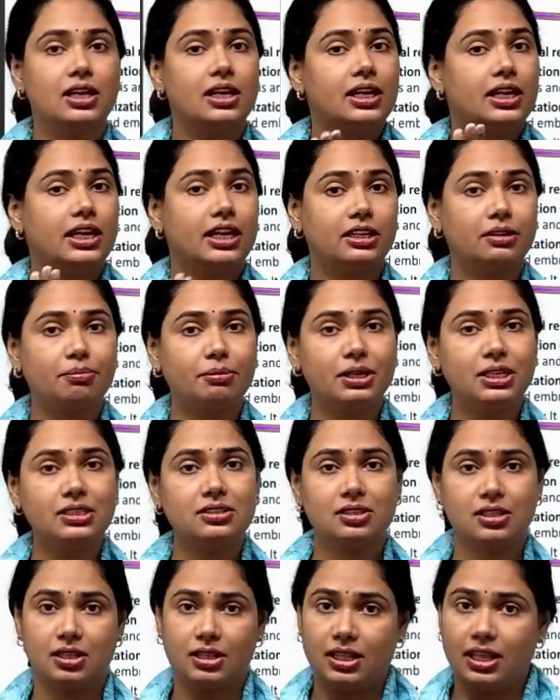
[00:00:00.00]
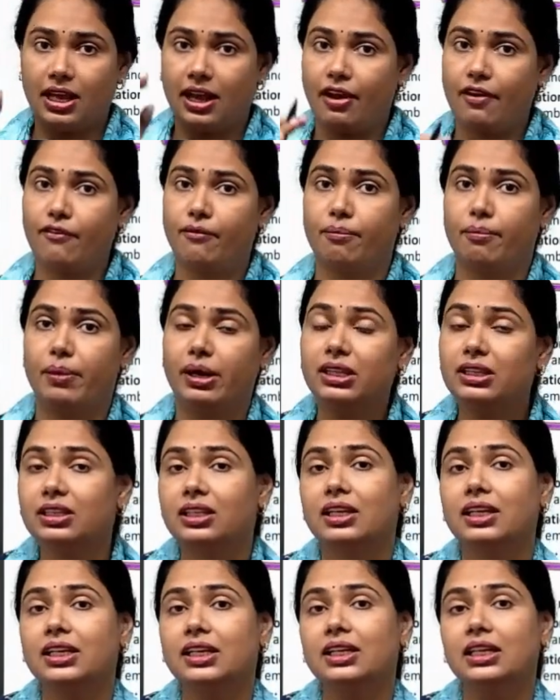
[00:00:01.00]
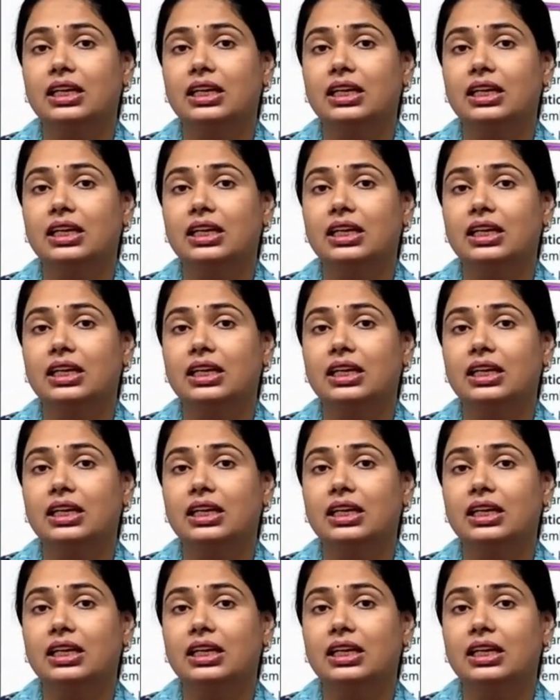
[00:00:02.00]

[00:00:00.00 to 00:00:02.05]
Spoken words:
It means they have monthly